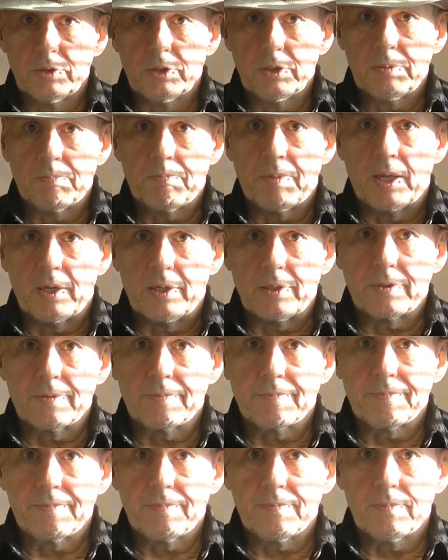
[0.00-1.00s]
Spell it.
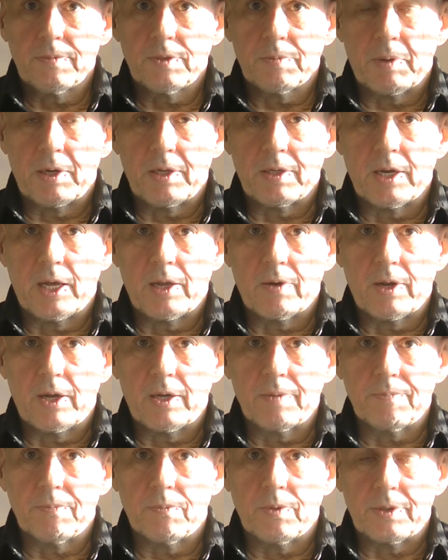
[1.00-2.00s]
Spell it out
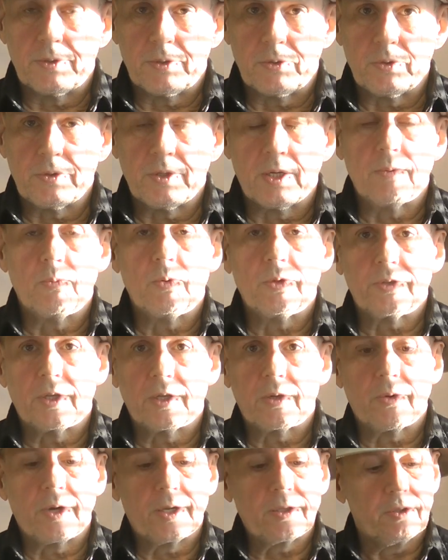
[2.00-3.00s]
loud, and then you say, was
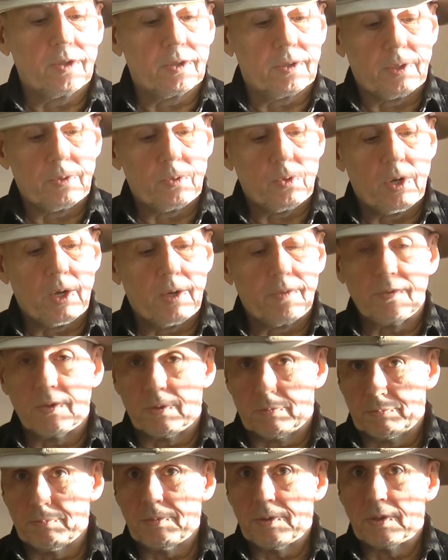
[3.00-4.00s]
that correct or not? And you have
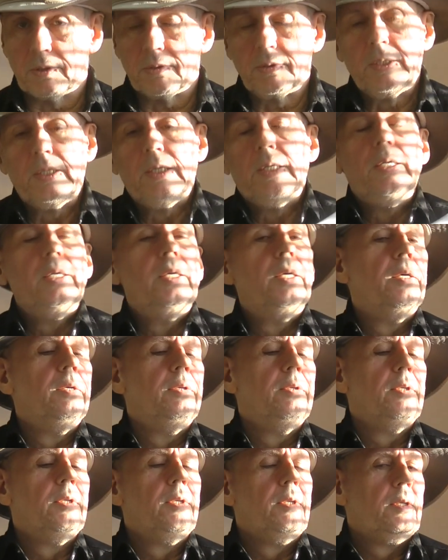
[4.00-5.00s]
the,
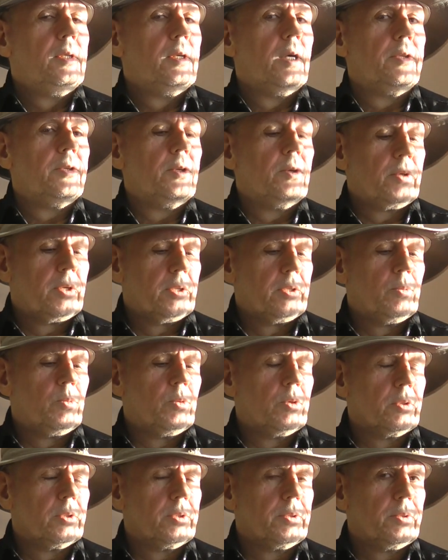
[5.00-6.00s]
and you look at the
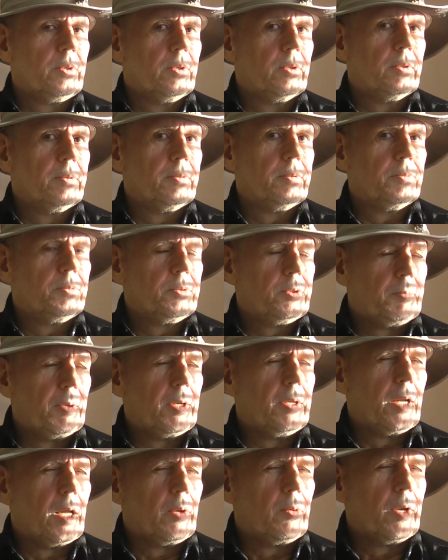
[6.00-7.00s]
word, and you go,
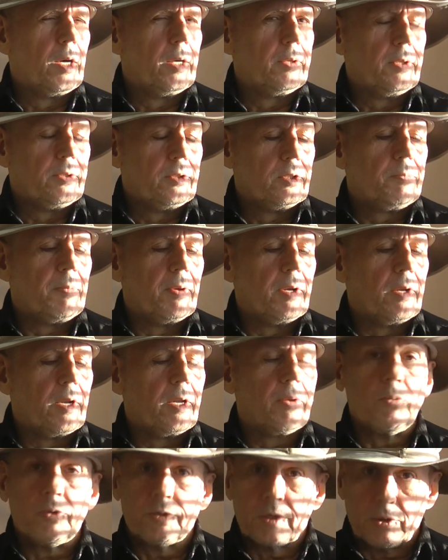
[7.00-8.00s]
spell it out loud, and they spell it
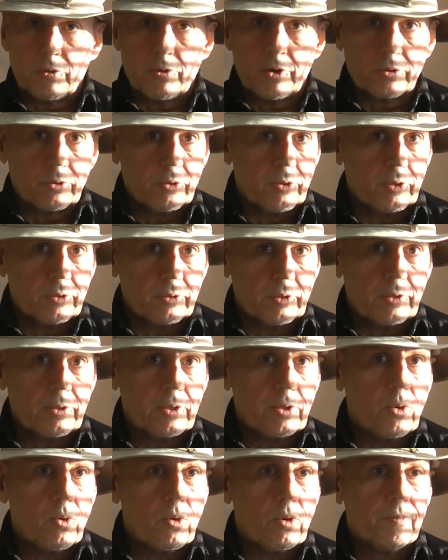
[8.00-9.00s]
out, was that correct or not? And
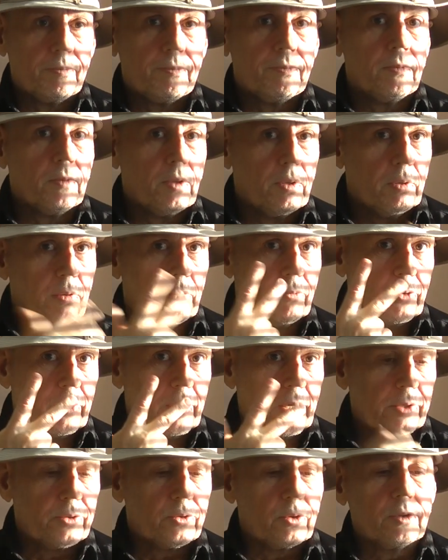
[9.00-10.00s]
they go,
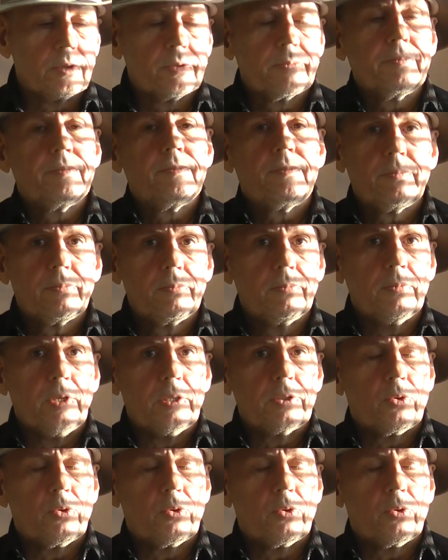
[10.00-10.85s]
3 answers, it's